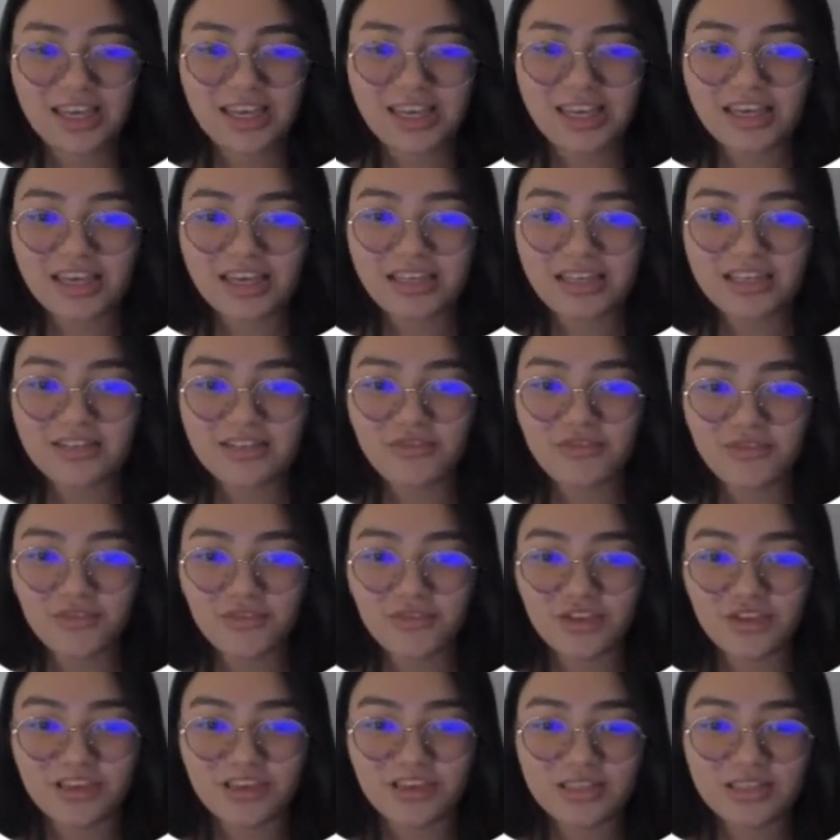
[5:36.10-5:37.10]
And
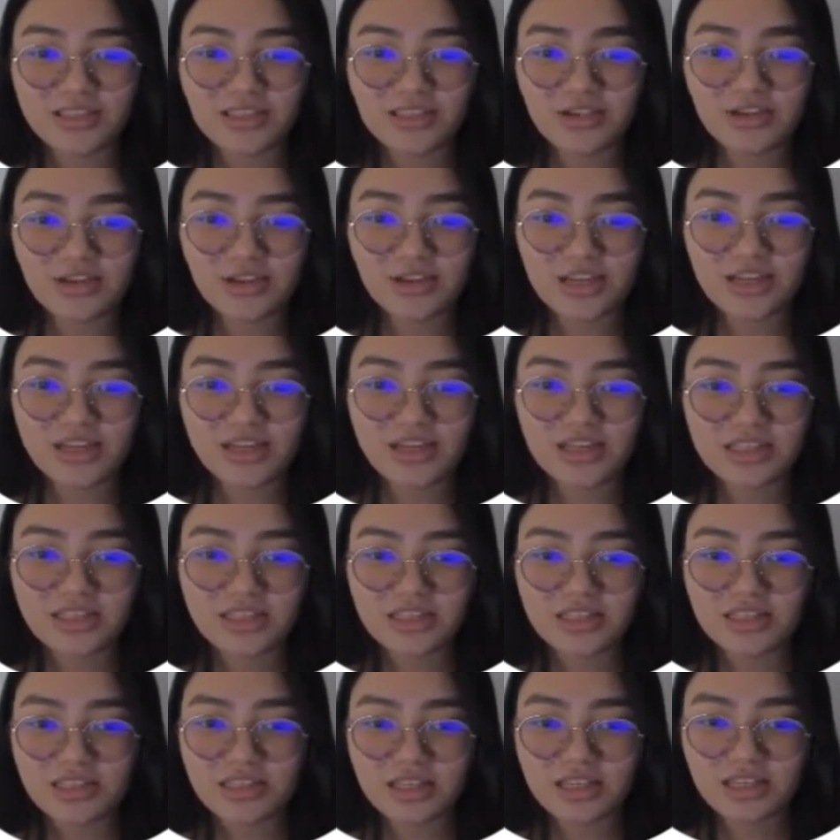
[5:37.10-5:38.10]
for the
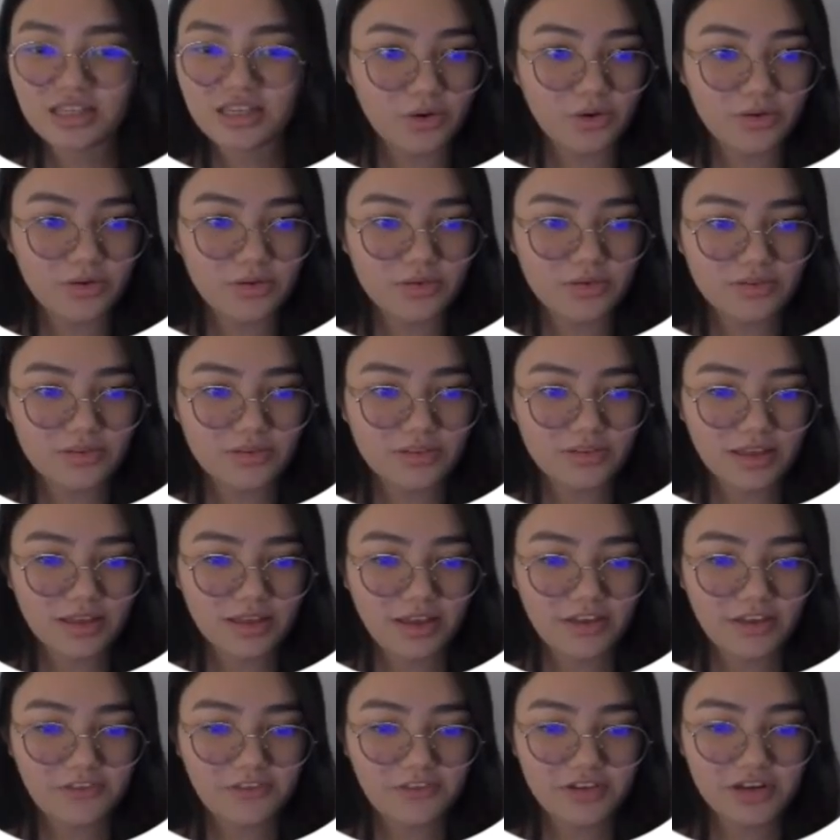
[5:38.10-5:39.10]
series,
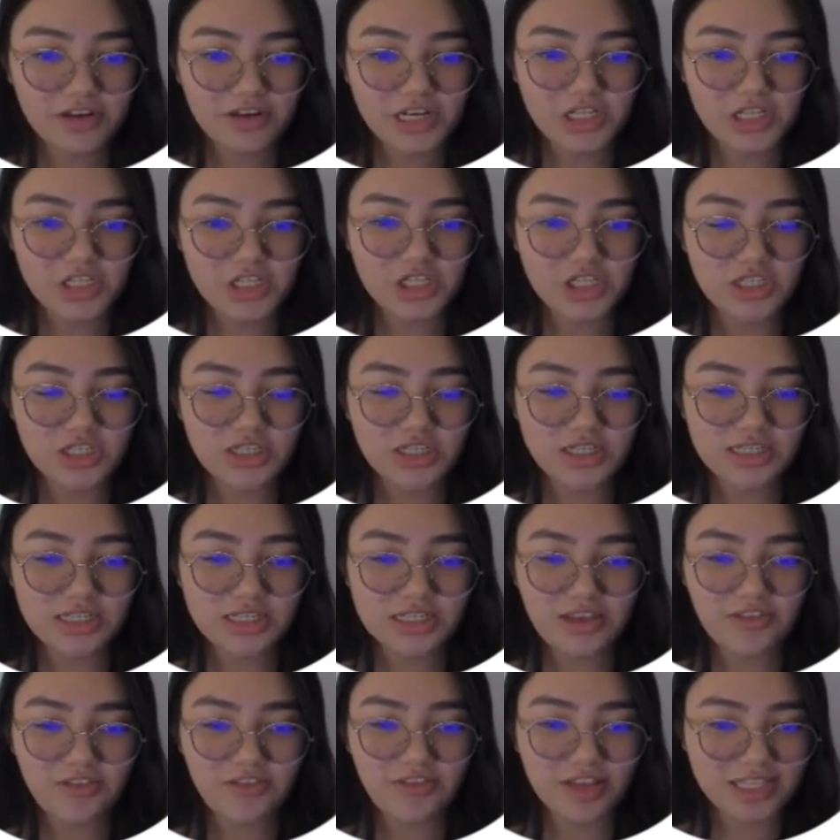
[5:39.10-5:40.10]
I finished
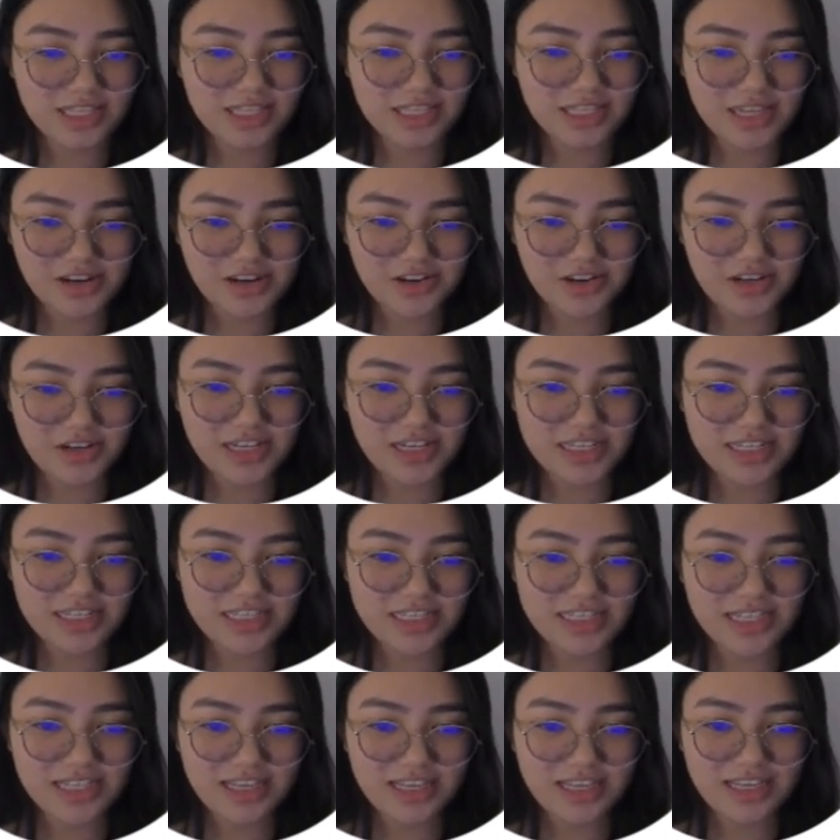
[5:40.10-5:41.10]
7
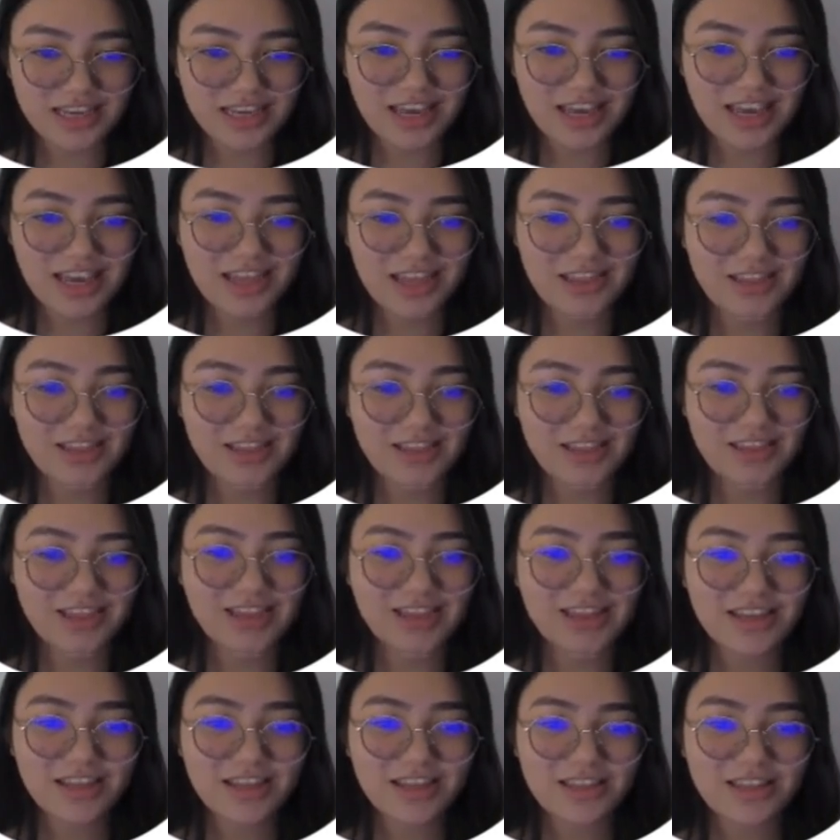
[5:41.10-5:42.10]
series and
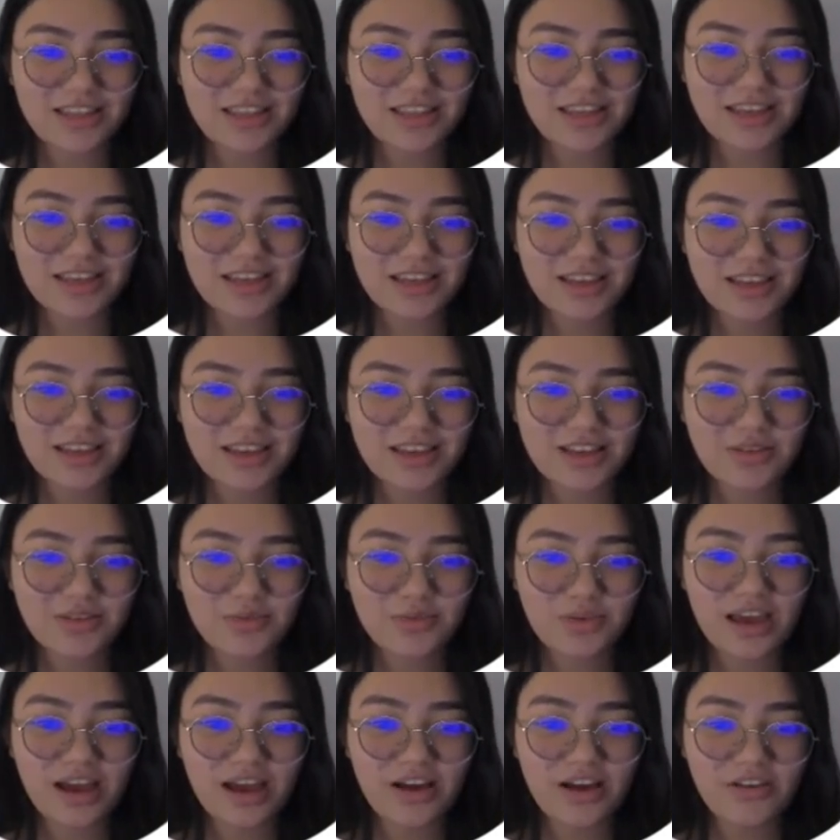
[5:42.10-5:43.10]

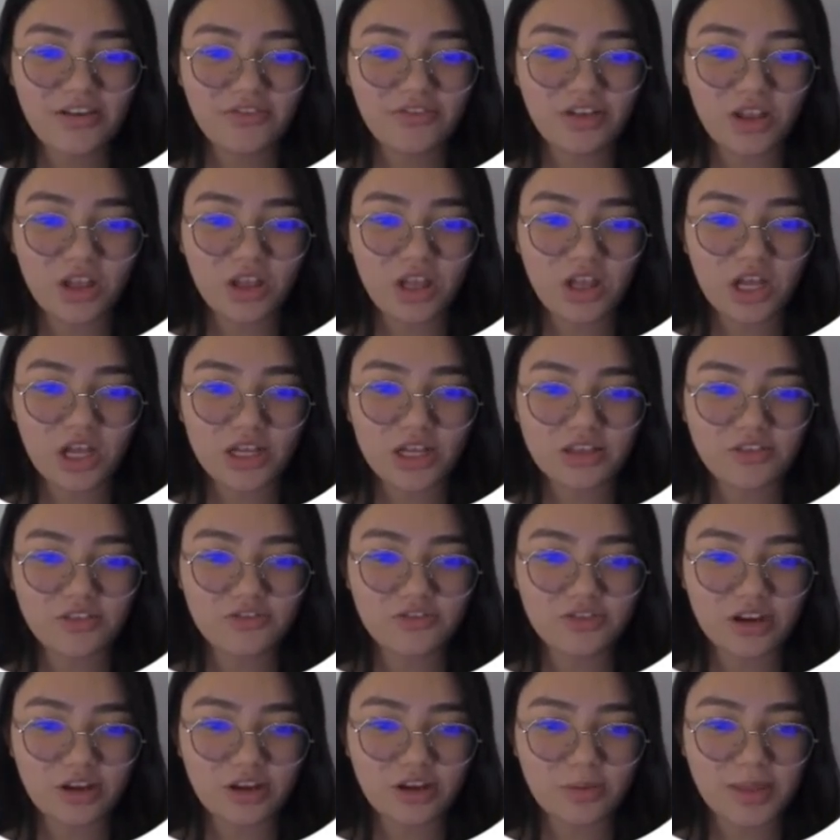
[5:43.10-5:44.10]
we have a lot
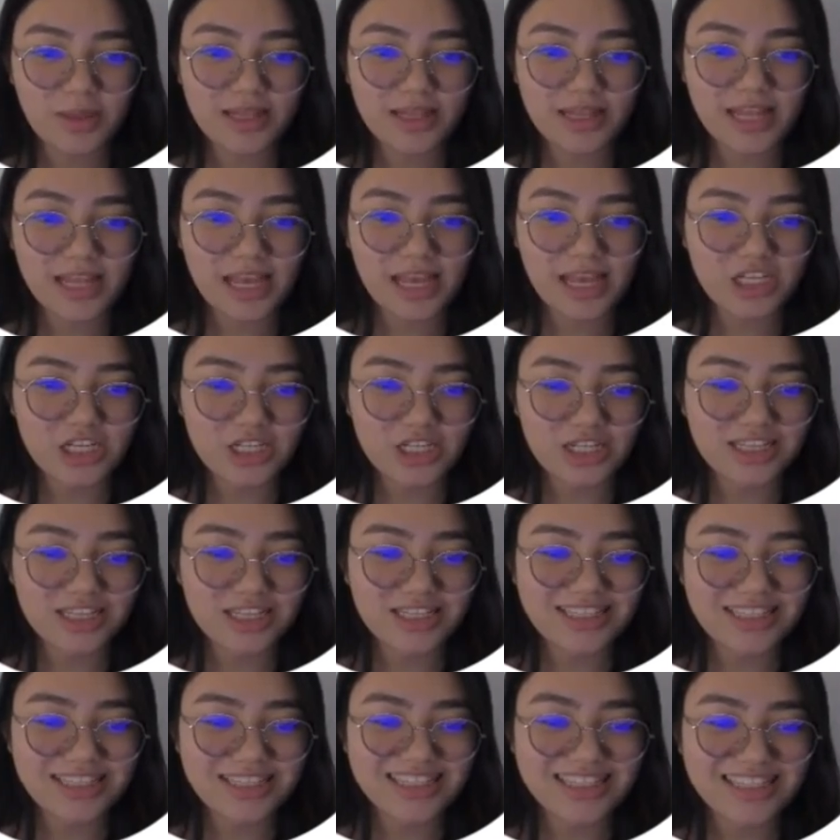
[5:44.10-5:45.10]
of
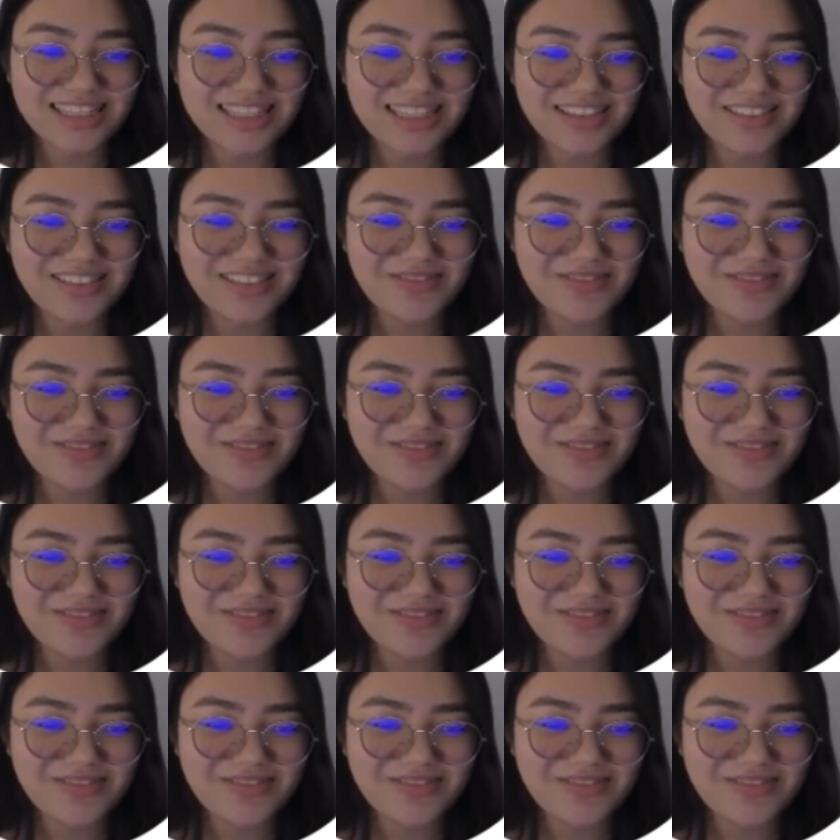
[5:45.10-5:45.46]
recommendations.